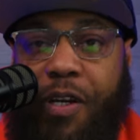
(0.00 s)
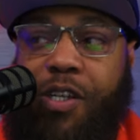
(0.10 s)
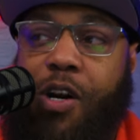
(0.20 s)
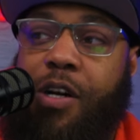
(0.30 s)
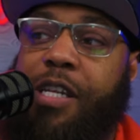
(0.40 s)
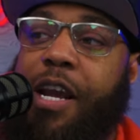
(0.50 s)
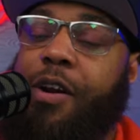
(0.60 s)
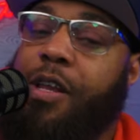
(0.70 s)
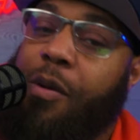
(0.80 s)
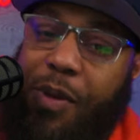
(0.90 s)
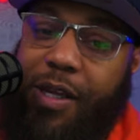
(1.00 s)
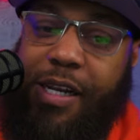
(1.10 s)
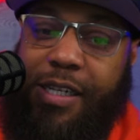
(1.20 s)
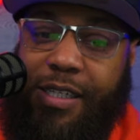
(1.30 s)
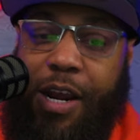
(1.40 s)
concerns there, the
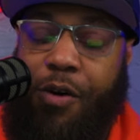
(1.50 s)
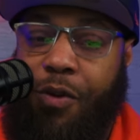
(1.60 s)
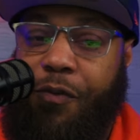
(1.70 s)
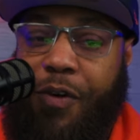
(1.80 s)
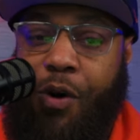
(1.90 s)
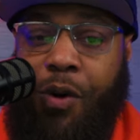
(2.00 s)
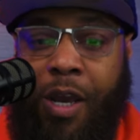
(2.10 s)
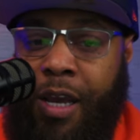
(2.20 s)
ability to stay on the field,